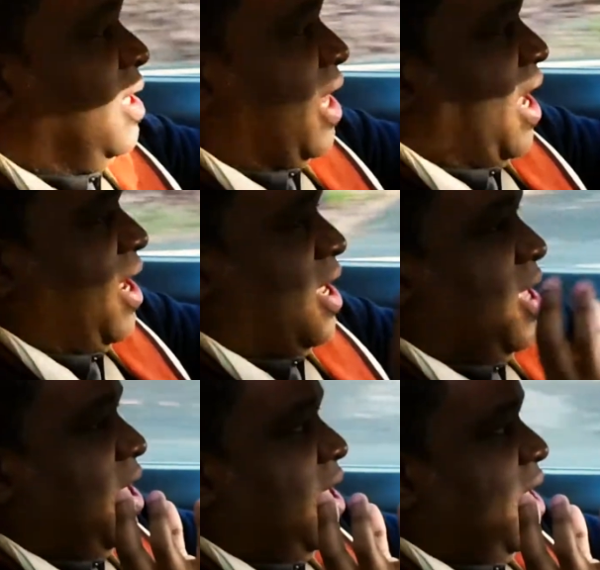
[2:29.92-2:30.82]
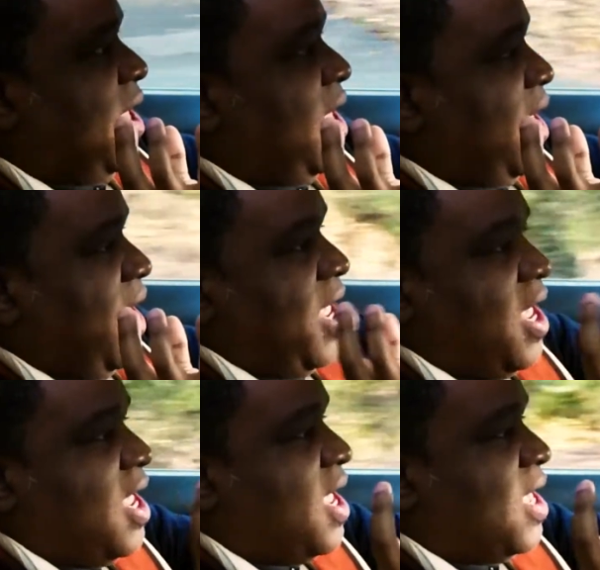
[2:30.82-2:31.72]
Like,
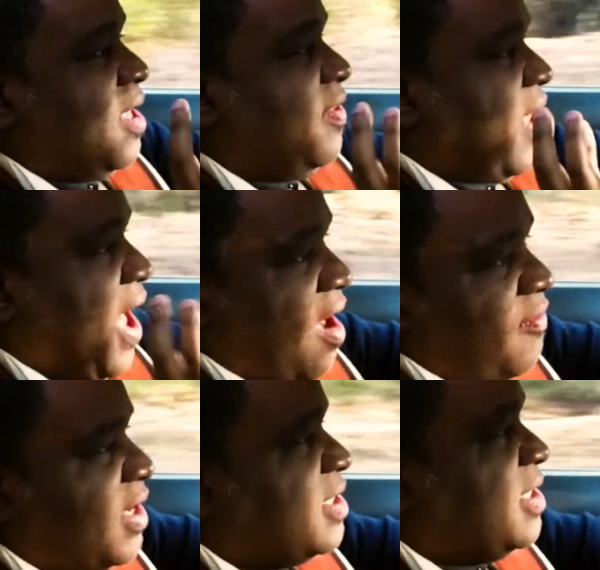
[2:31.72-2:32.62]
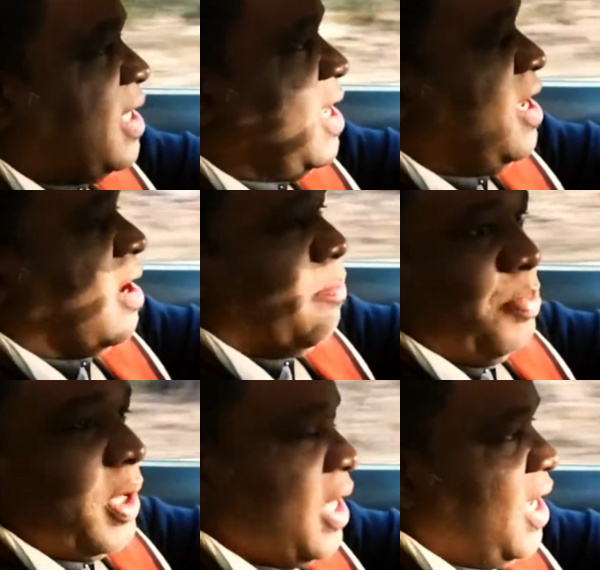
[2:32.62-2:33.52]
he is obviously a
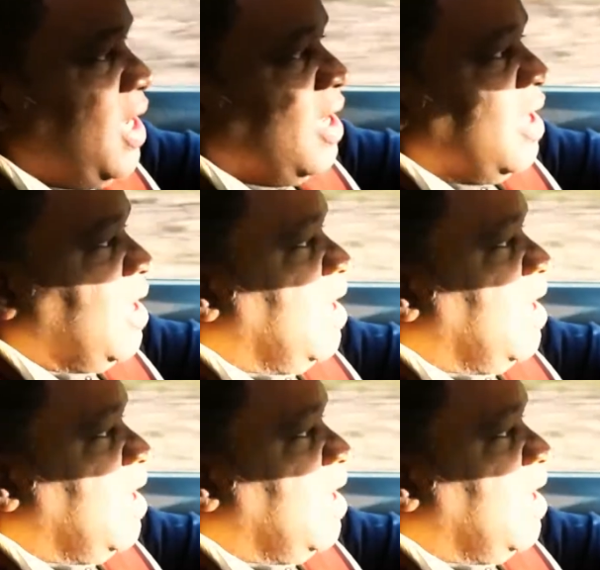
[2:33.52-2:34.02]
bully.